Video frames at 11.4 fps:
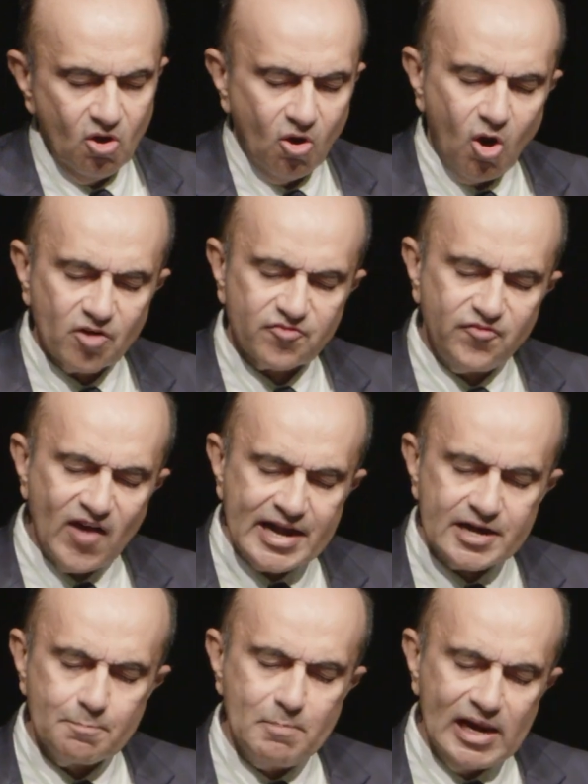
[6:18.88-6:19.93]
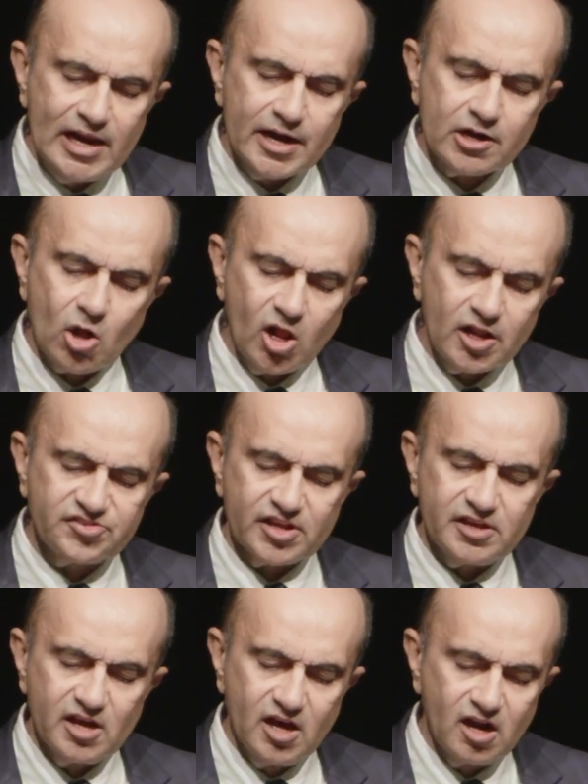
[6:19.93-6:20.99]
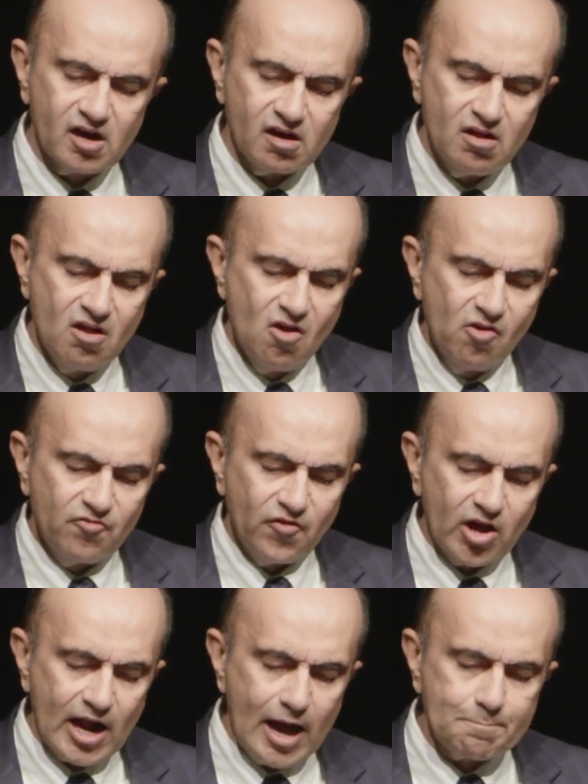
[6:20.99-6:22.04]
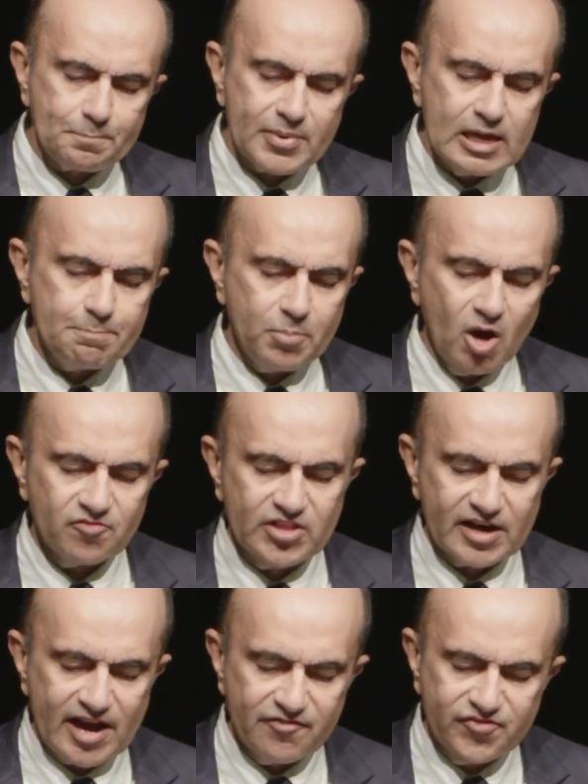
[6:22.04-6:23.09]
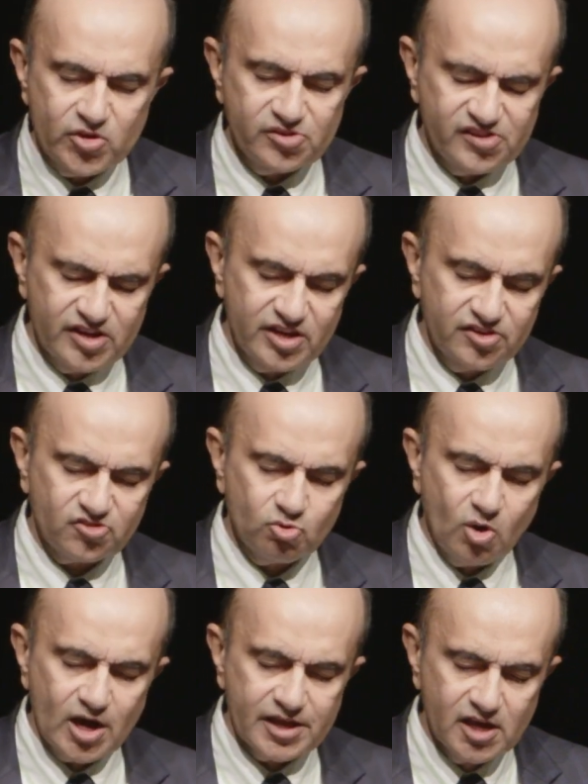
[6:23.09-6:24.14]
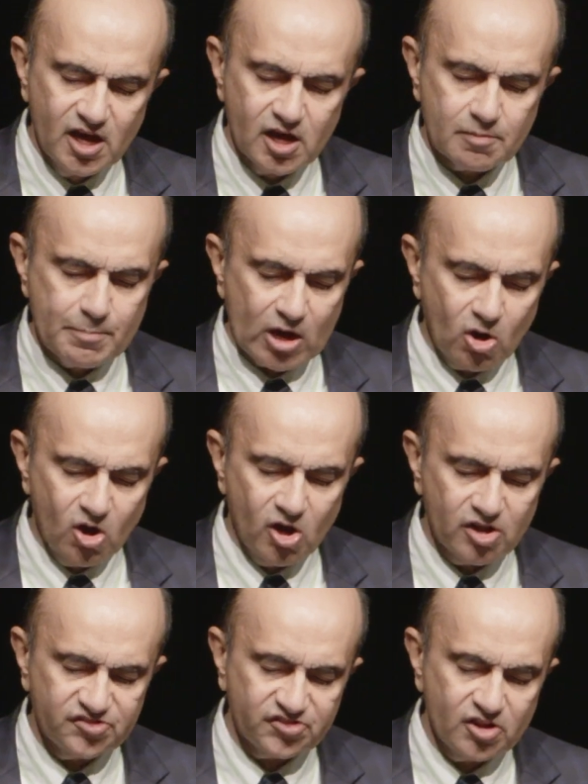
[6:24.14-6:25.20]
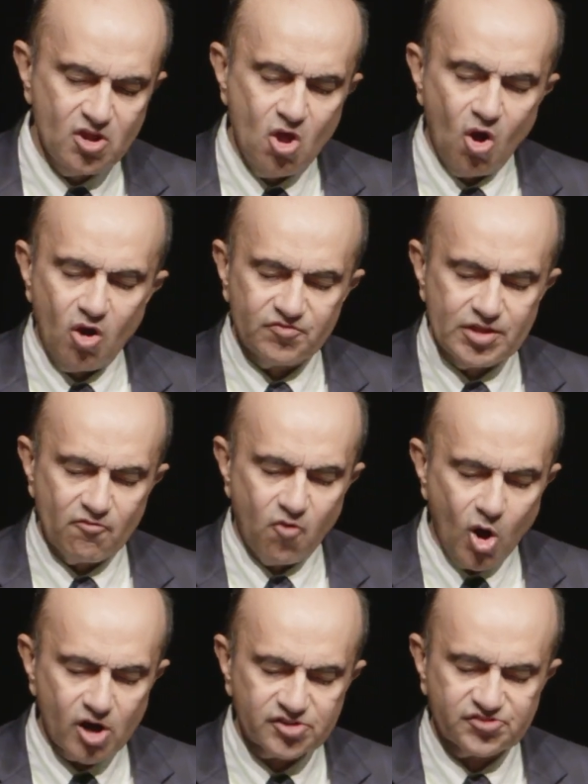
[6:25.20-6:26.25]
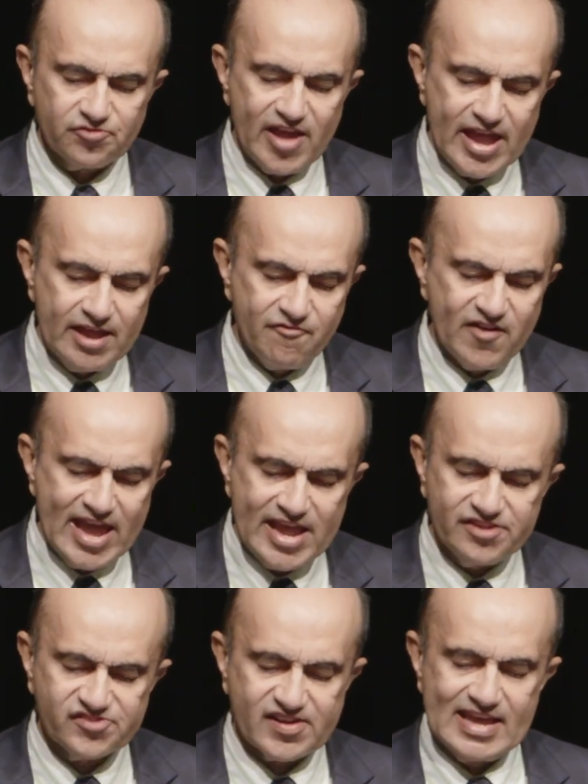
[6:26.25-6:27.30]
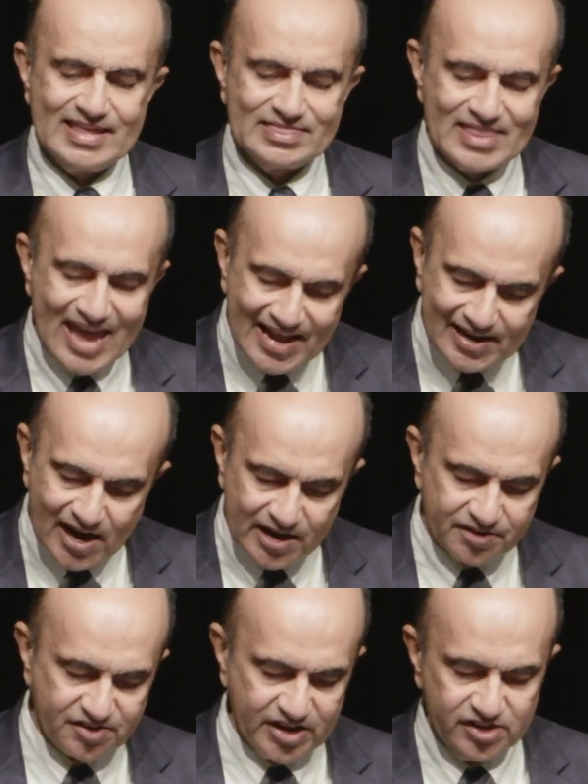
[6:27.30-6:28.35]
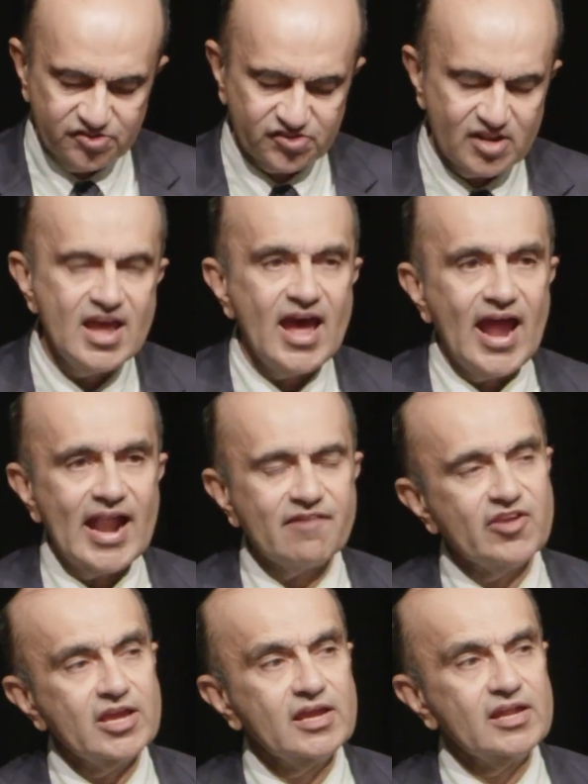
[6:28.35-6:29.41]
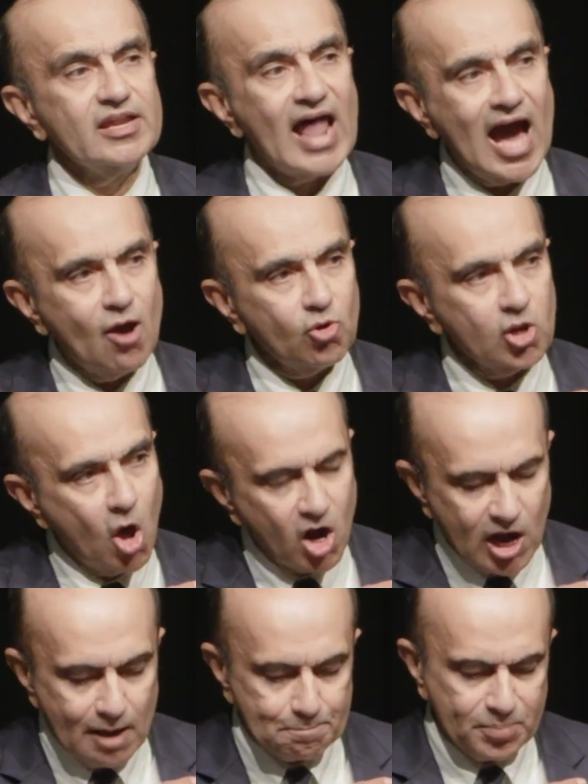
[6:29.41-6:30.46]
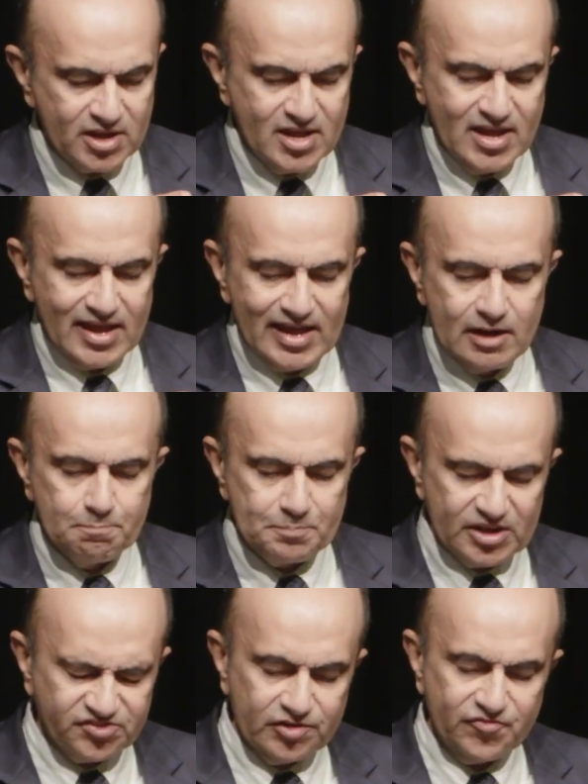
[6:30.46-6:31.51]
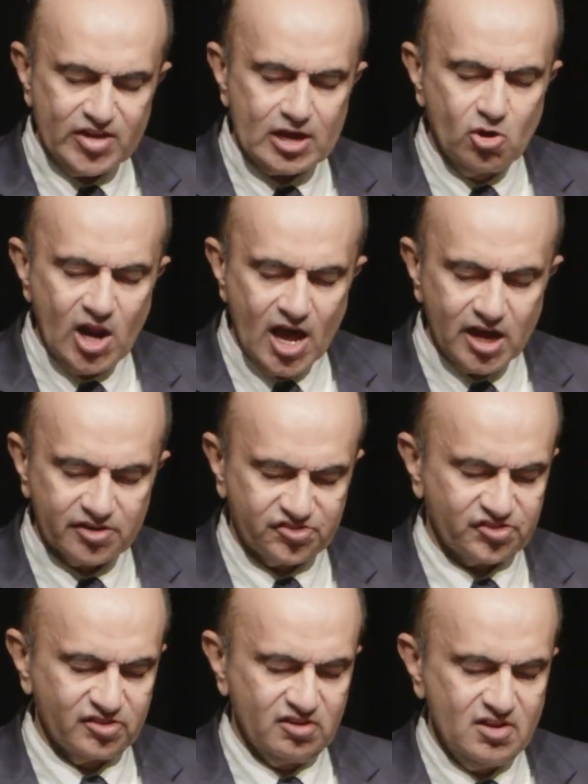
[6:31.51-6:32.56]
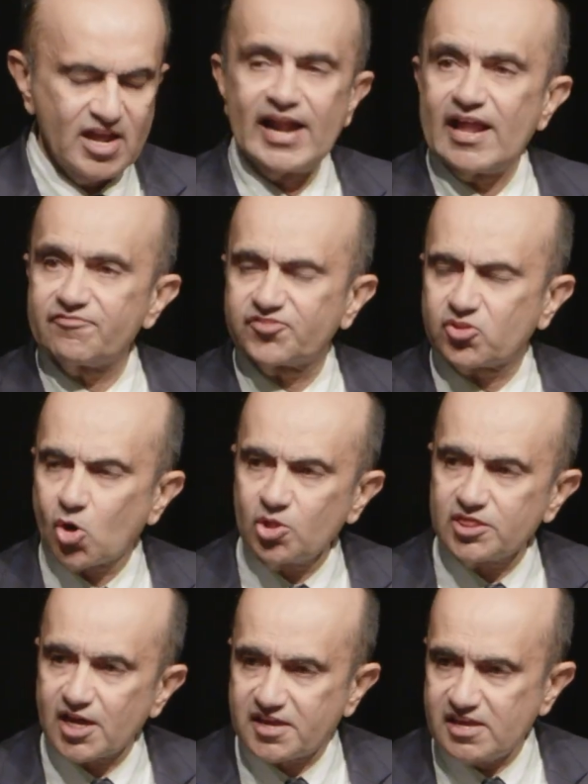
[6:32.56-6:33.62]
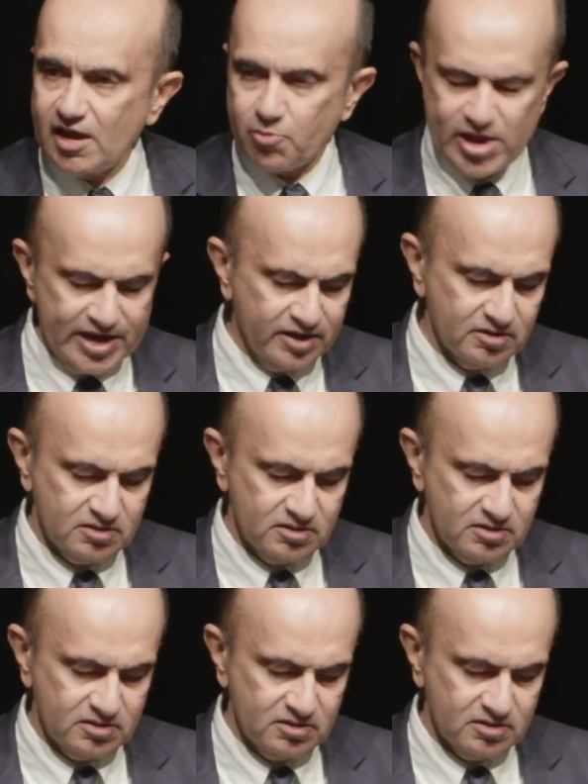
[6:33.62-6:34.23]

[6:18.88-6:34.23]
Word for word: or find a billion dollars a year for upkeep of the refugees who are here because of the wars we waged in their countries and we now lock up in Pacific gulags and have thrown the key away.